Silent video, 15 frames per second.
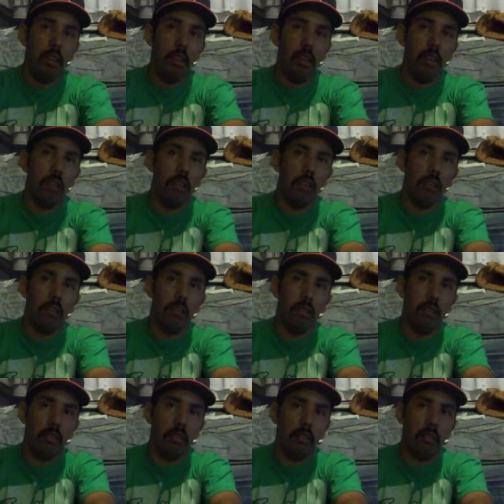I
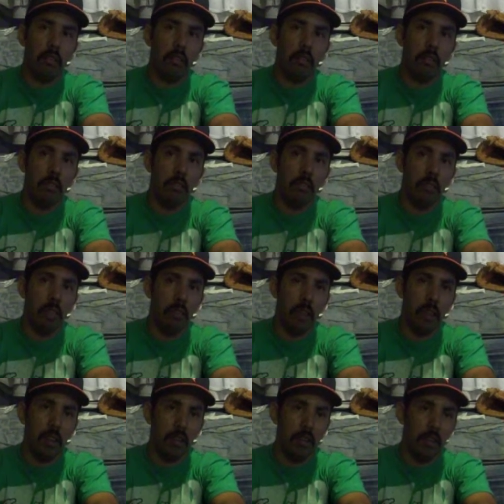knew,
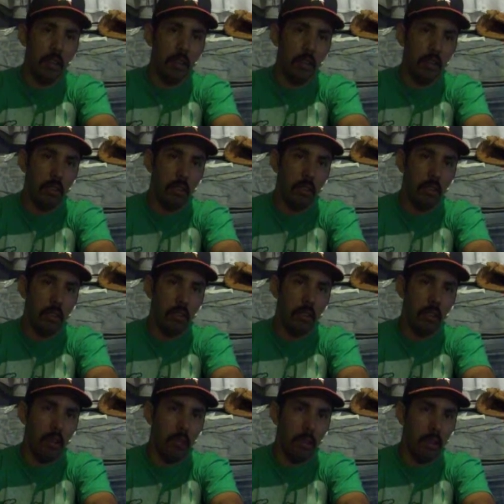I
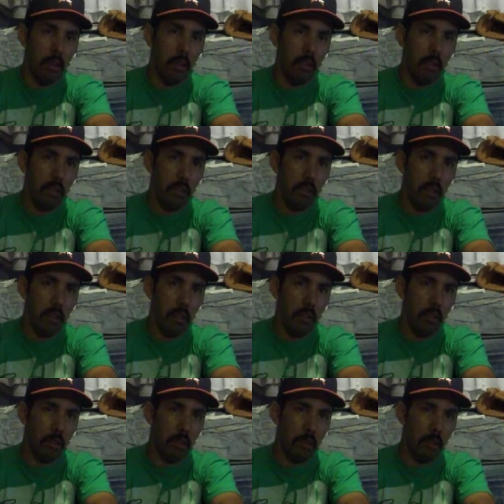was gonna say I
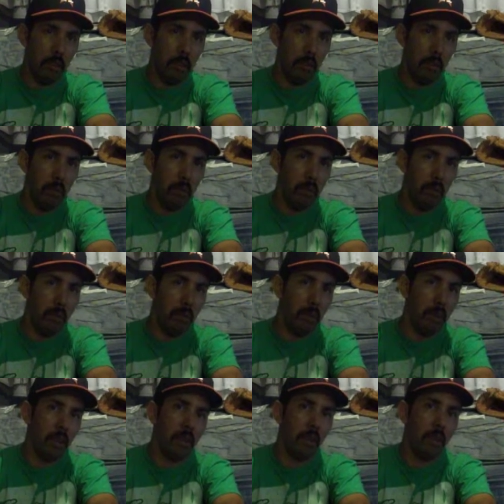was gonna upload a video,
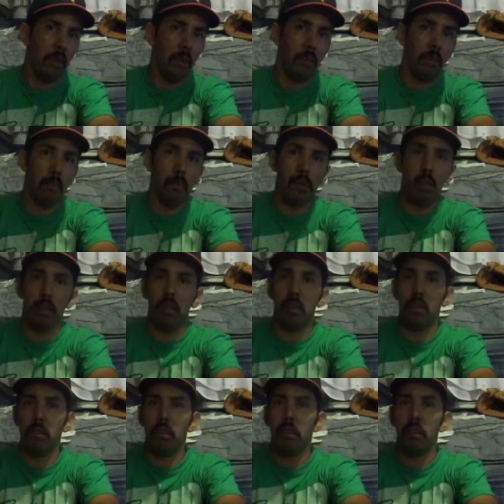but it didn't happen
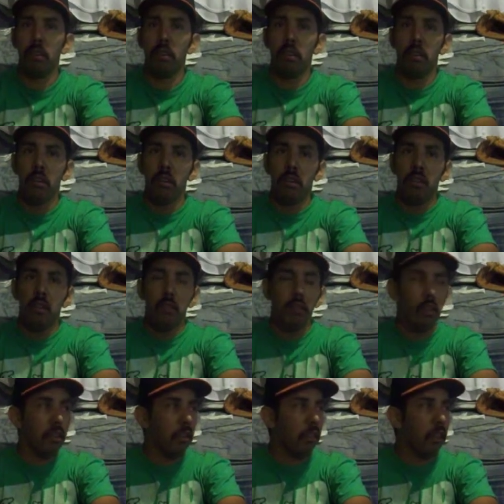because
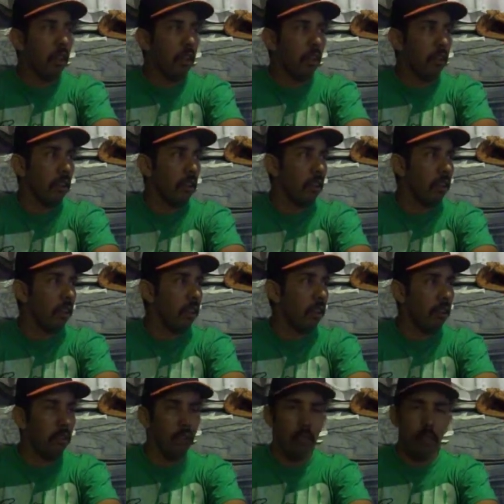of a lot of things that I had
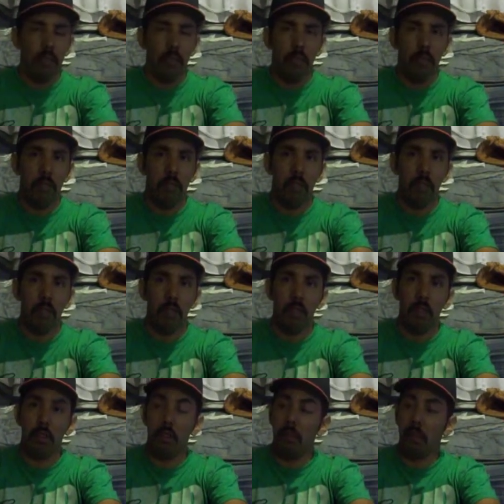to do at home.
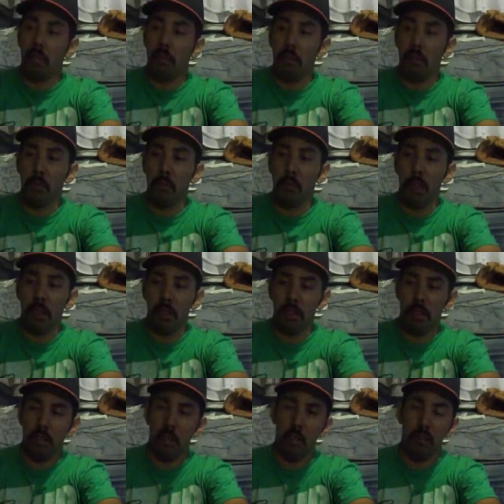I just came home last
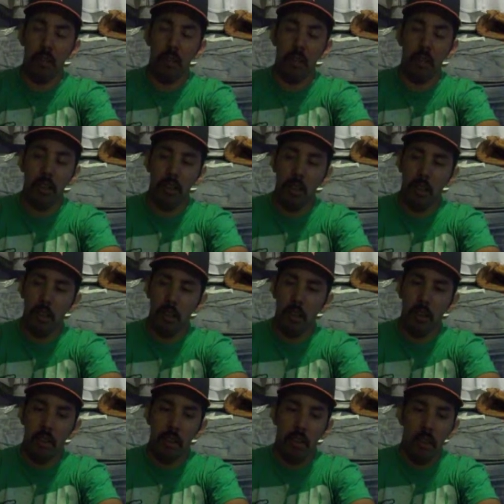night at midnight,
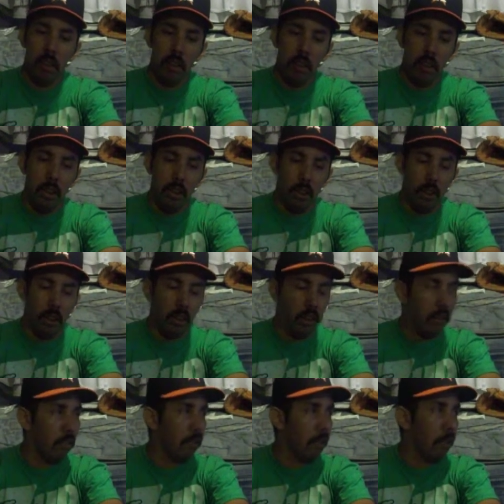and I
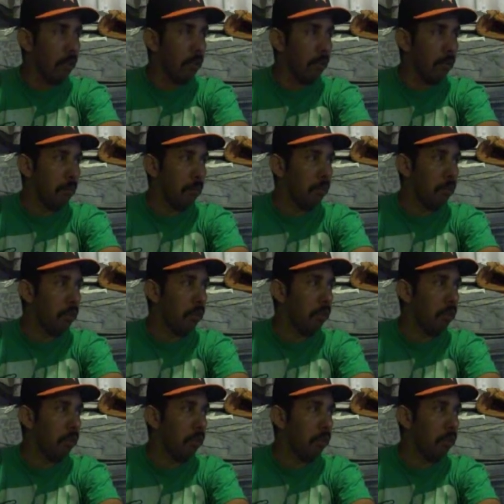just got me some